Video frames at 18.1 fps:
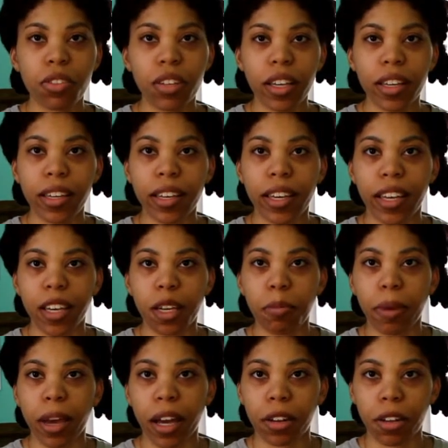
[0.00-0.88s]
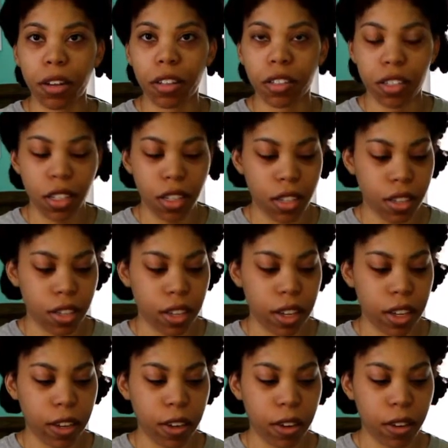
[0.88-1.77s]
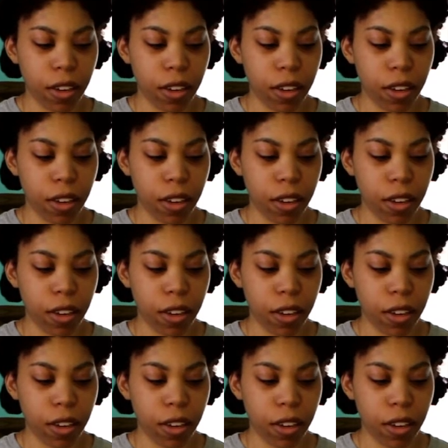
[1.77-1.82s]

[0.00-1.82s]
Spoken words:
like cake batter it tastes like.